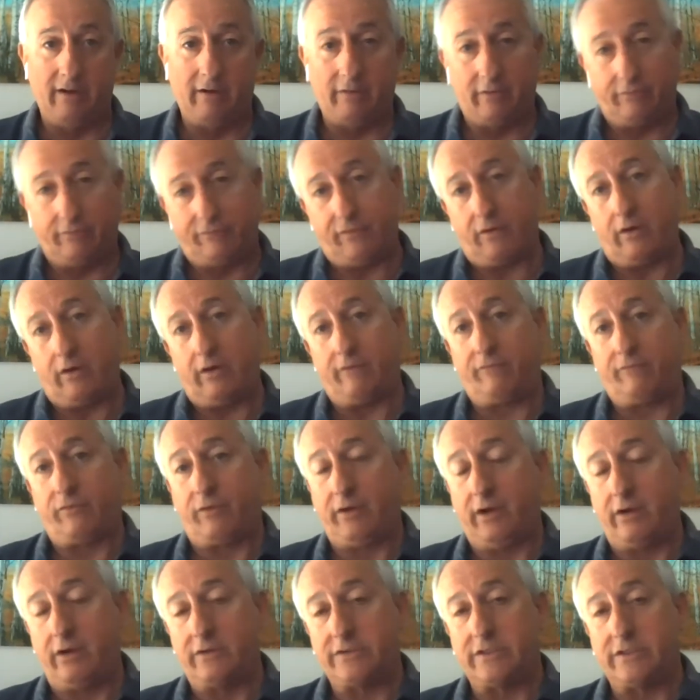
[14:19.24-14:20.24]
defer it for
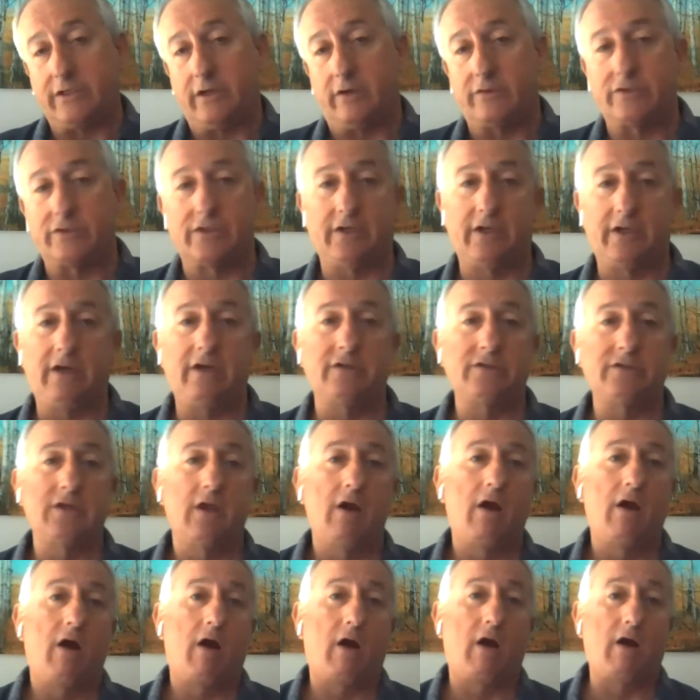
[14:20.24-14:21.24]
years and years and years,
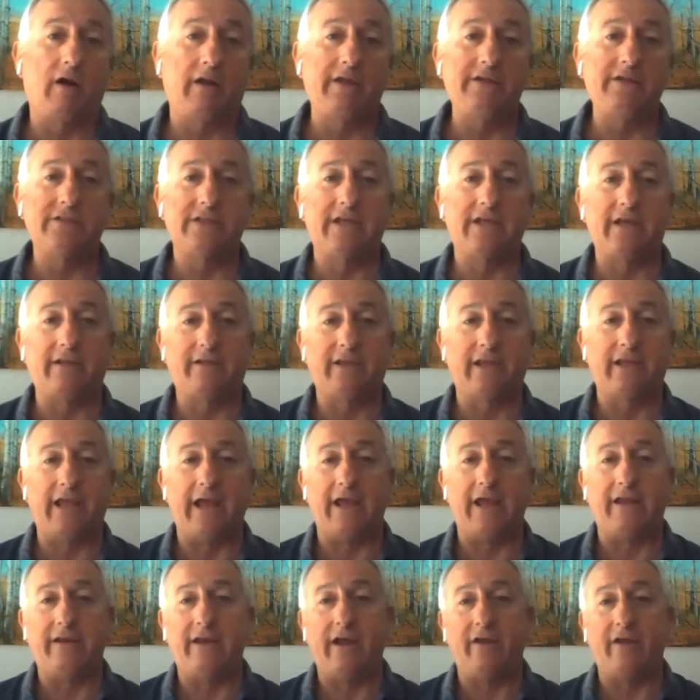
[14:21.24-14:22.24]
or at least kick the
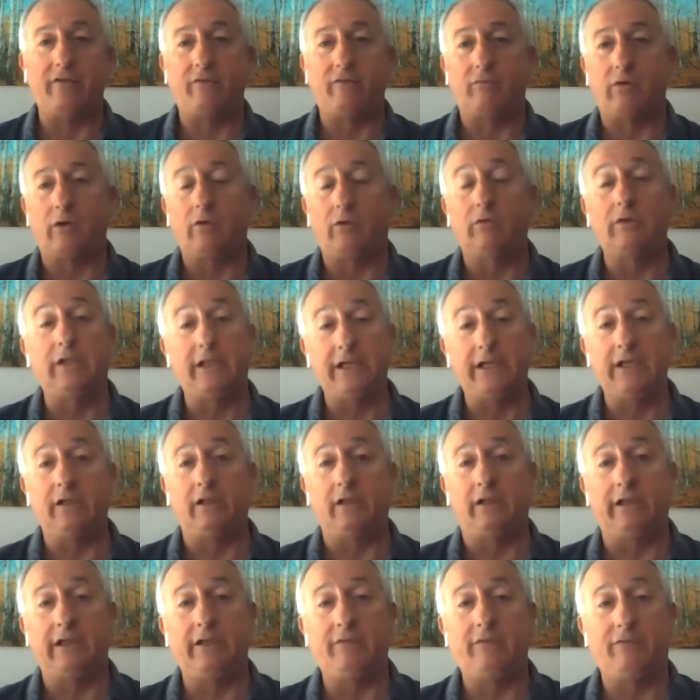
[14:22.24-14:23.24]
can down the road
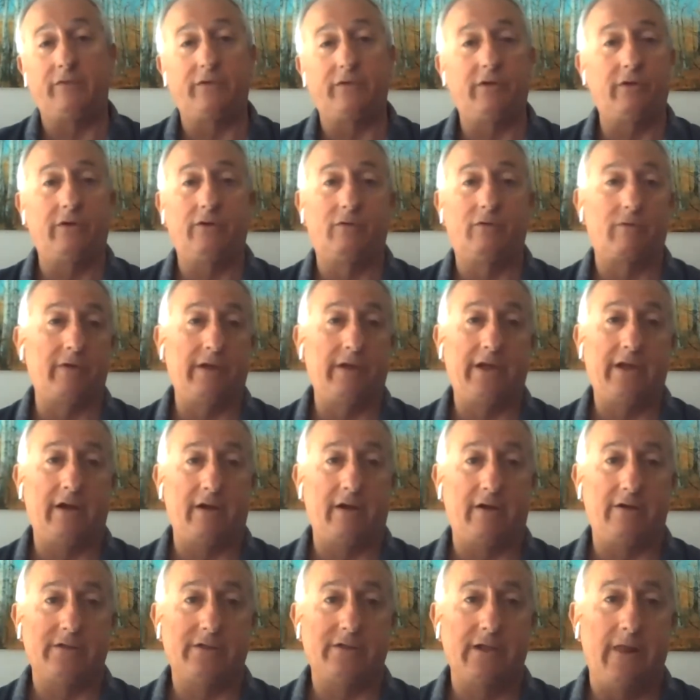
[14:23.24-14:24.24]
legally for 2 to 3
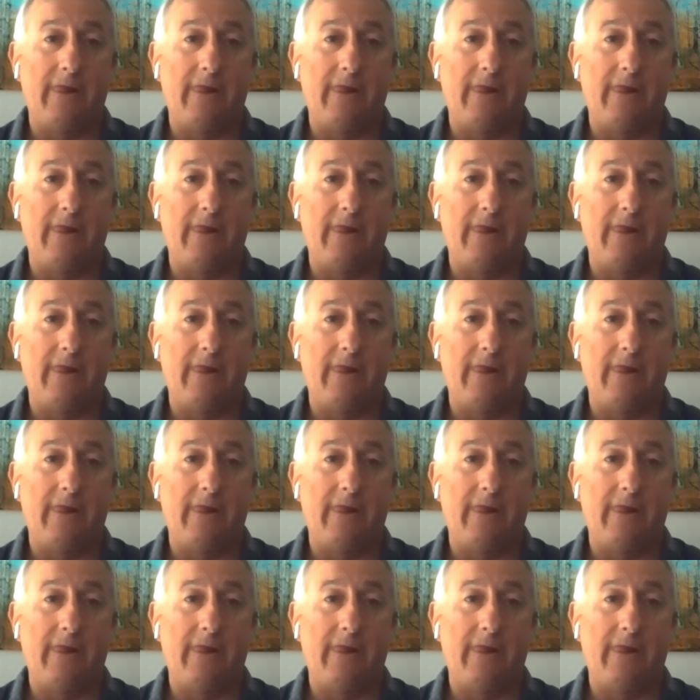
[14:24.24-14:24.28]
years.